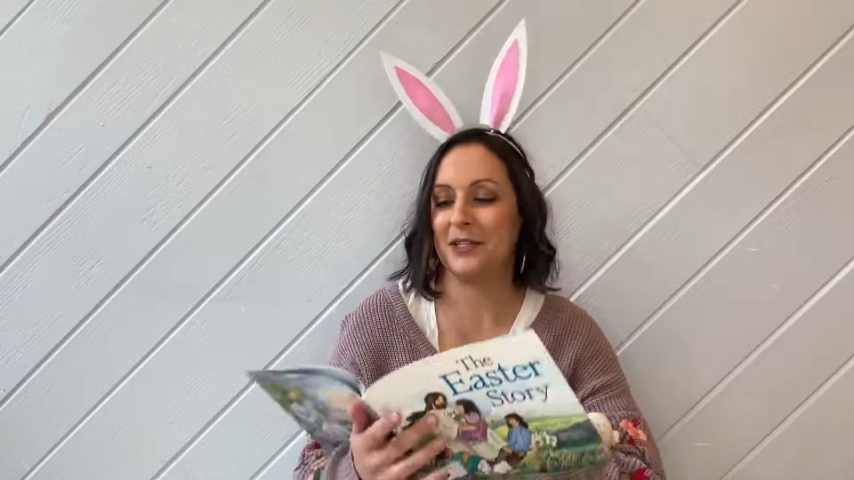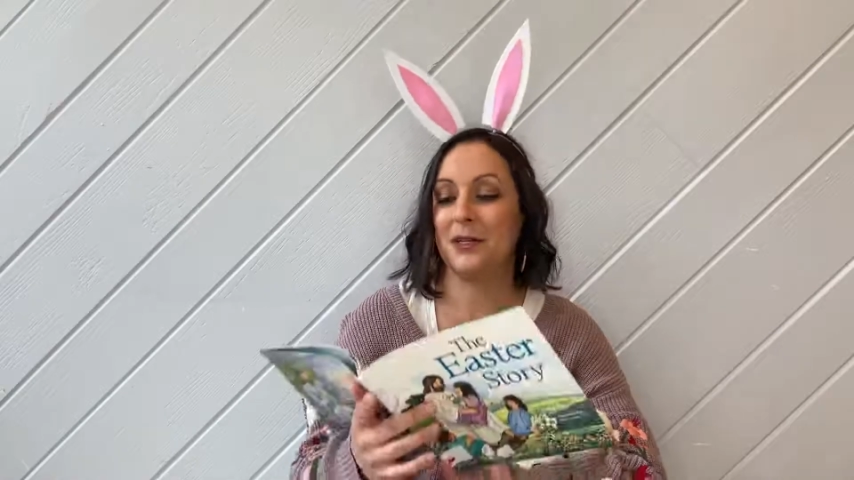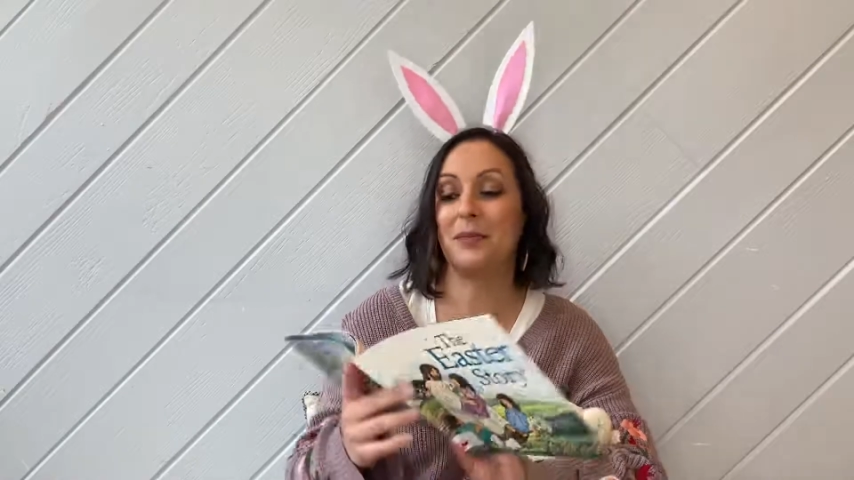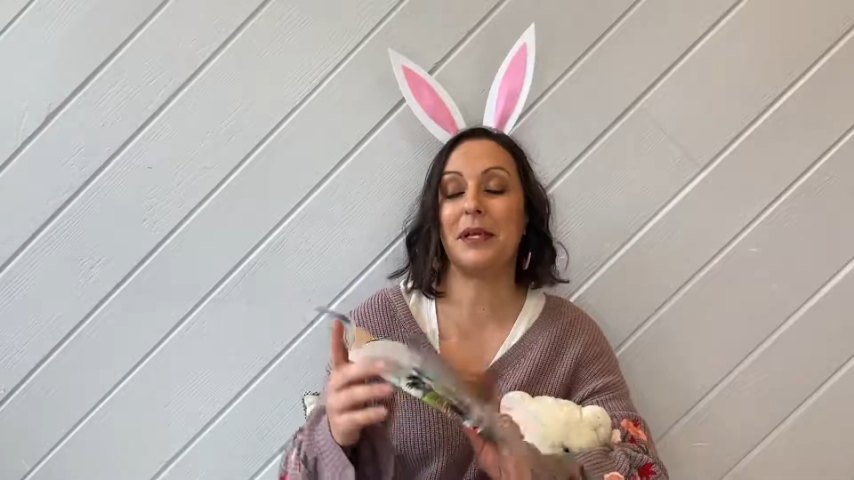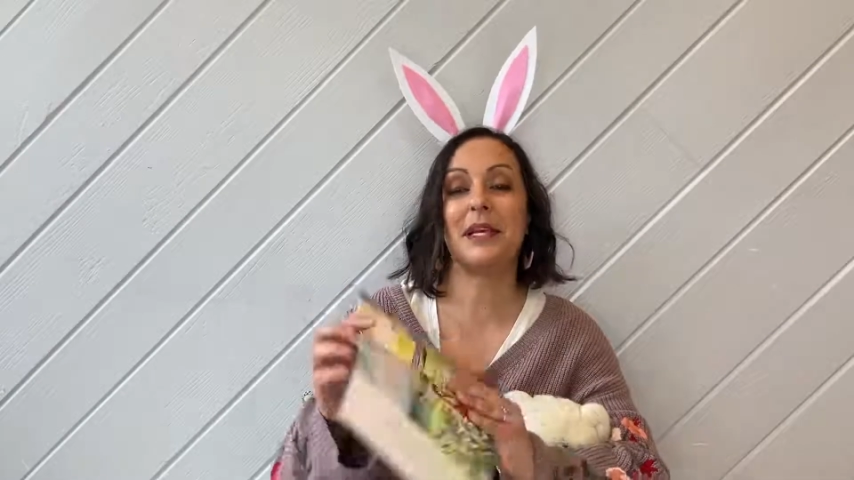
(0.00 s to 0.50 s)

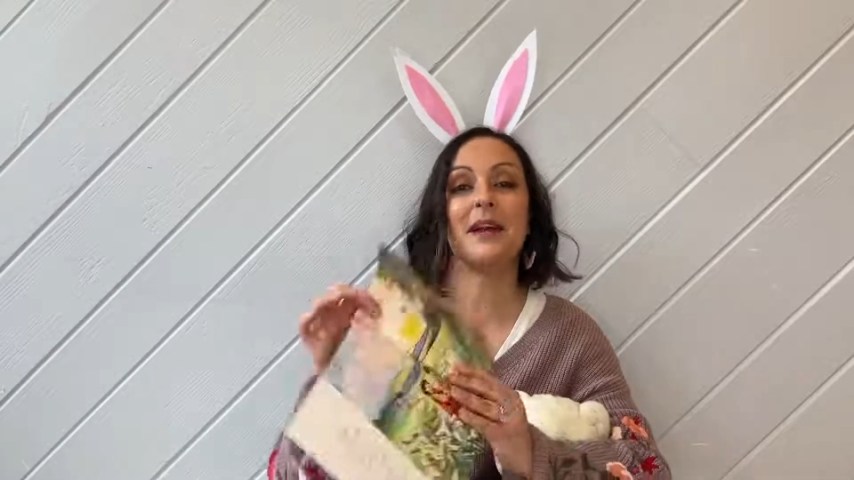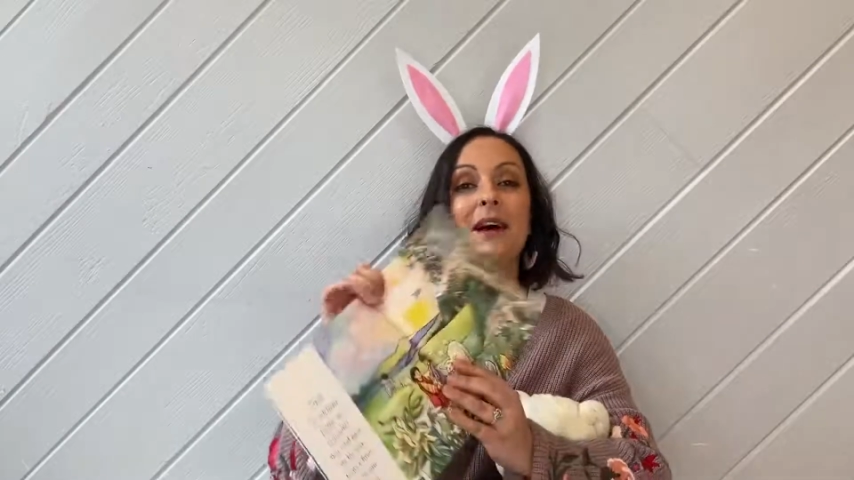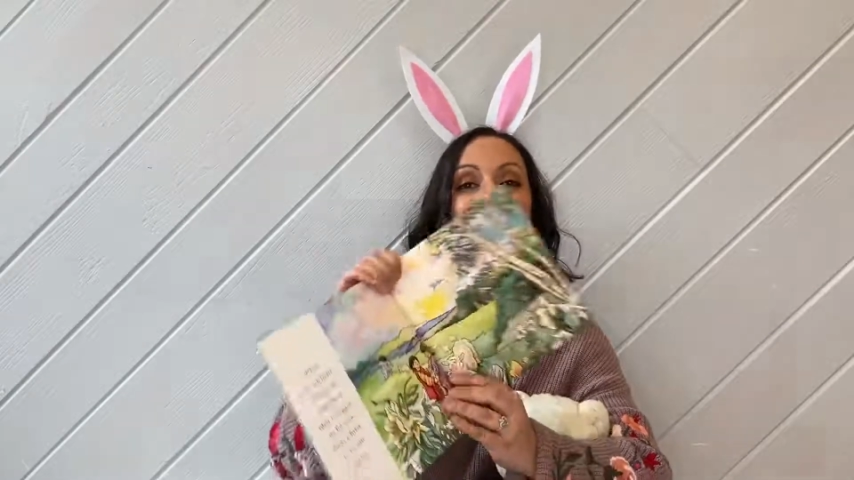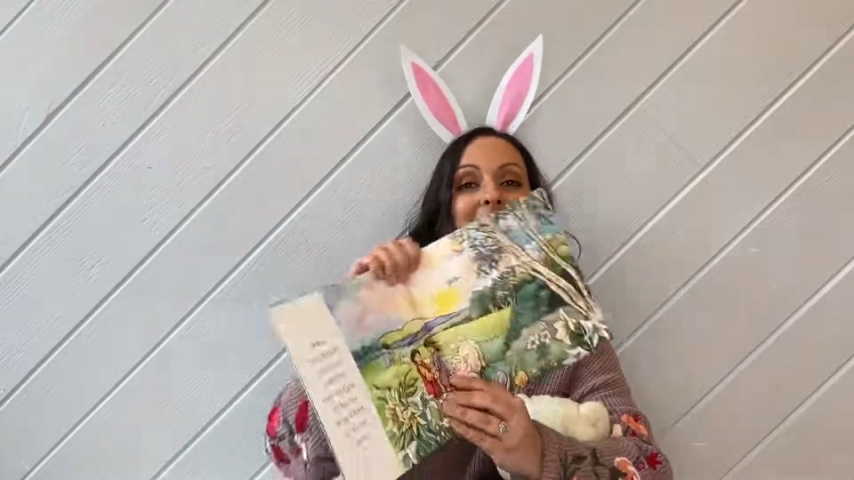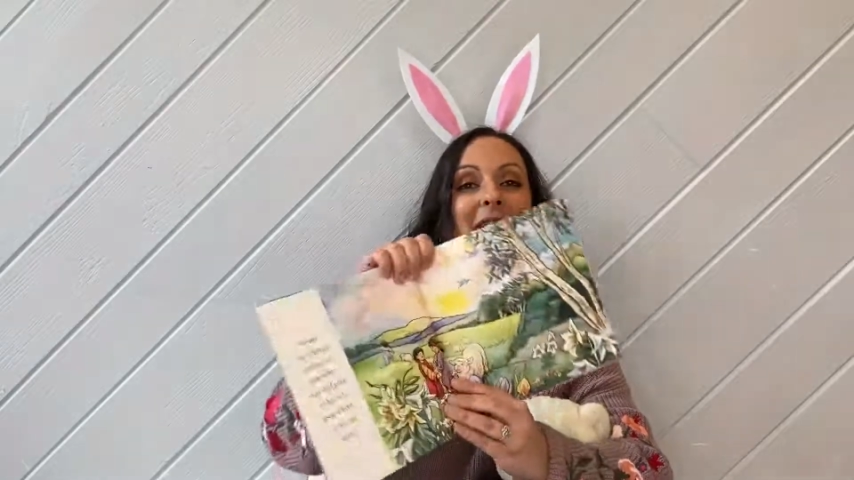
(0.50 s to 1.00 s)
to be
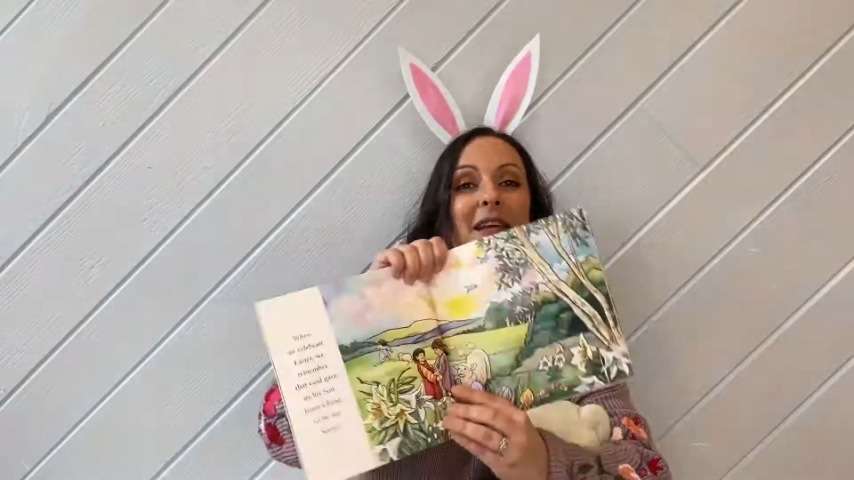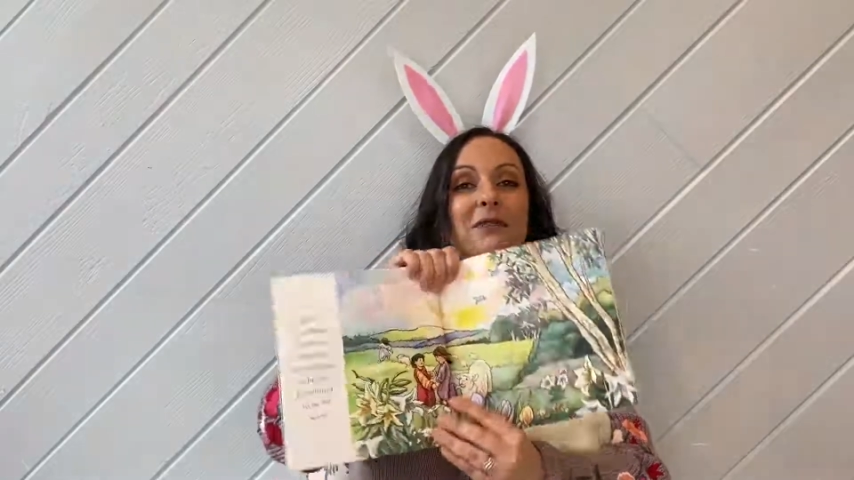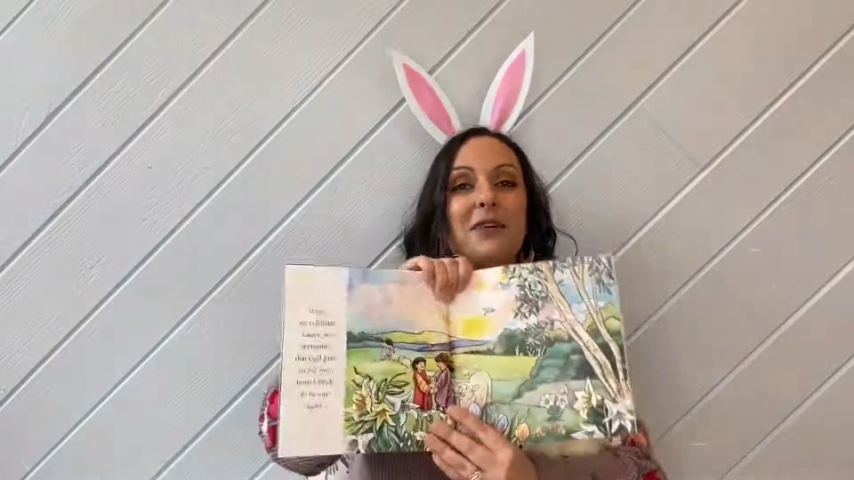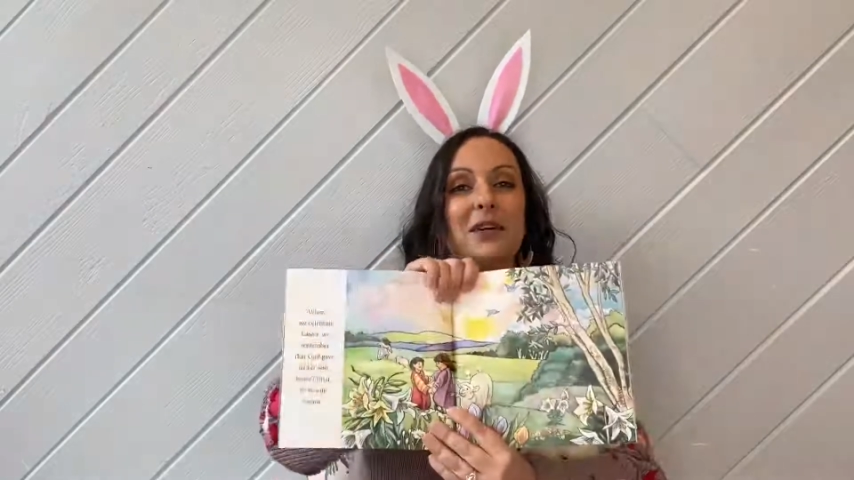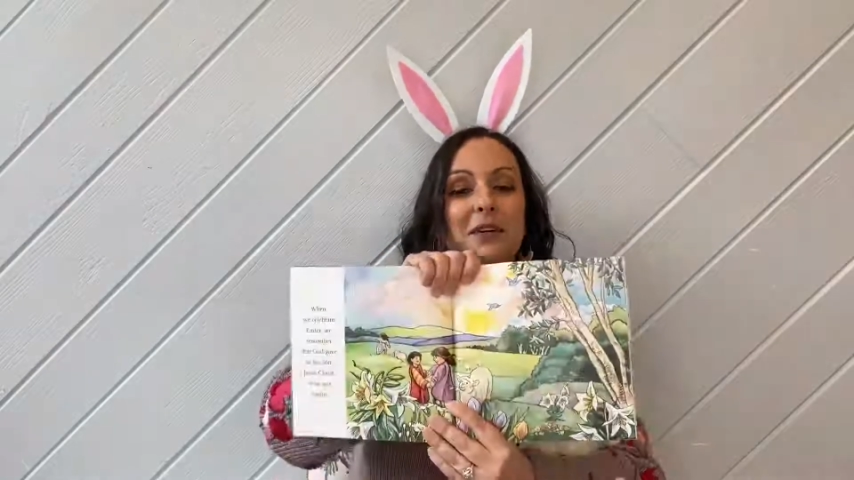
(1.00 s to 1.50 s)
our
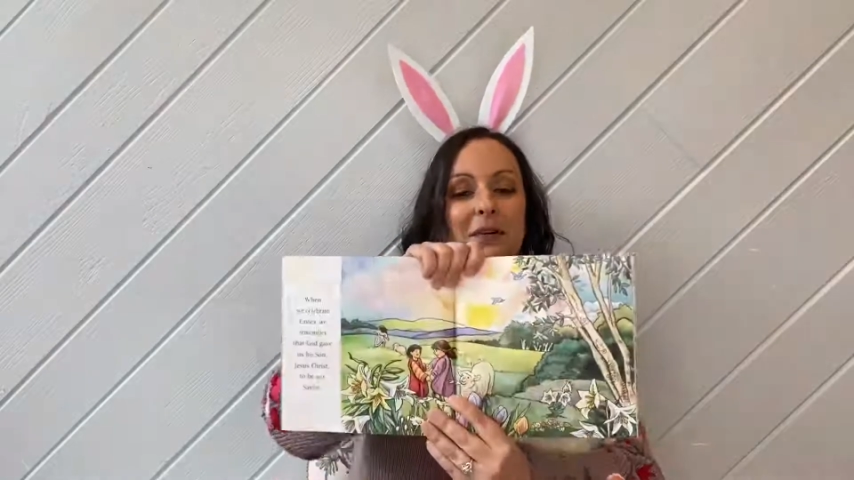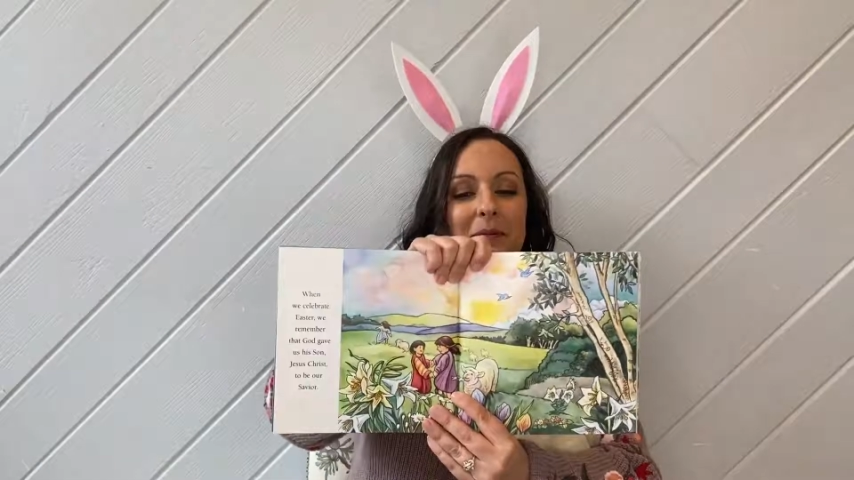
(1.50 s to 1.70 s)
Savior.